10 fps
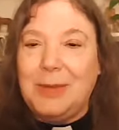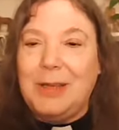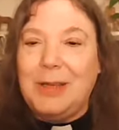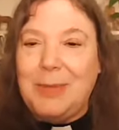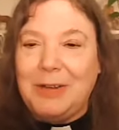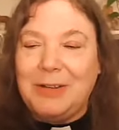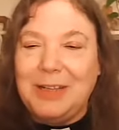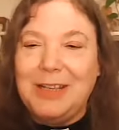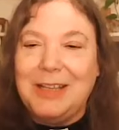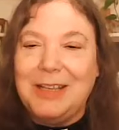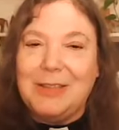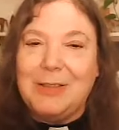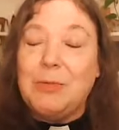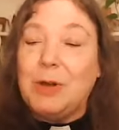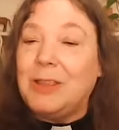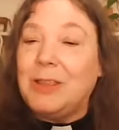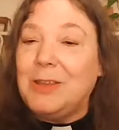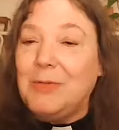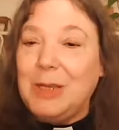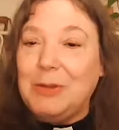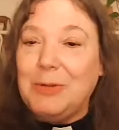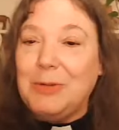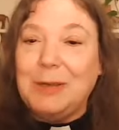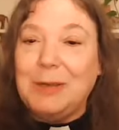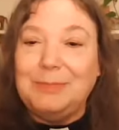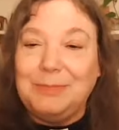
bit about the work that you've been doing.